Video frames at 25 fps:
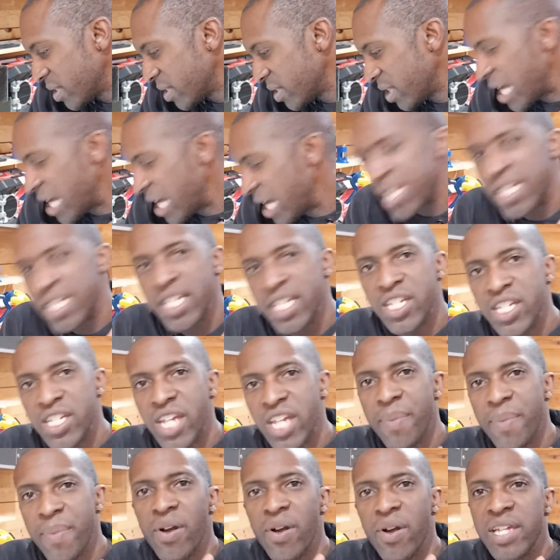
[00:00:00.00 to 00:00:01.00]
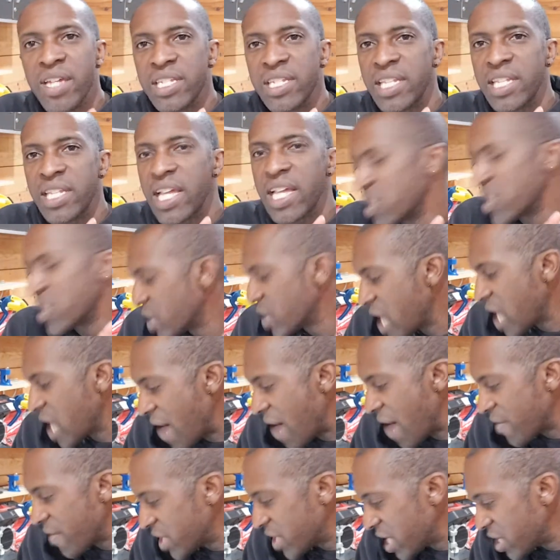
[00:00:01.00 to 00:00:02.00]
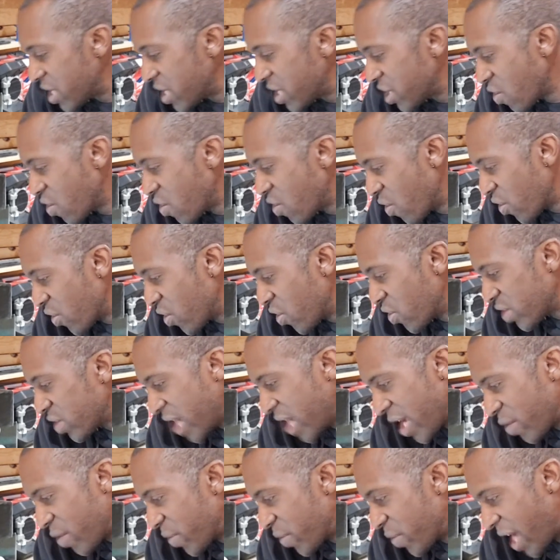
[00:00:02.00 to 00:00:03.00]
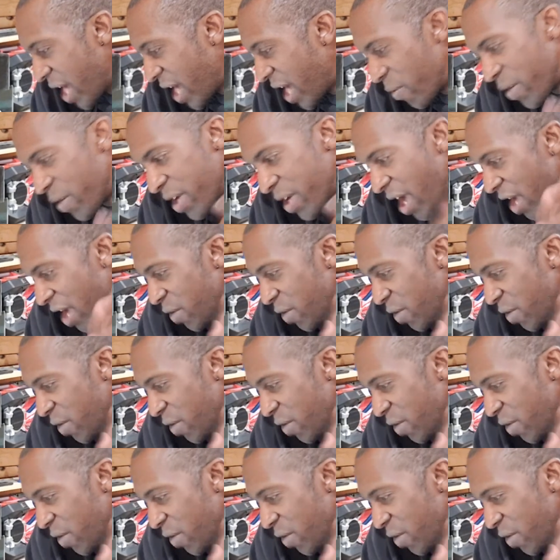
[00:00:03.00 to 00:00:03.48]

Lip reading: I see Jay Bird has a nice little conversation going on, so I don't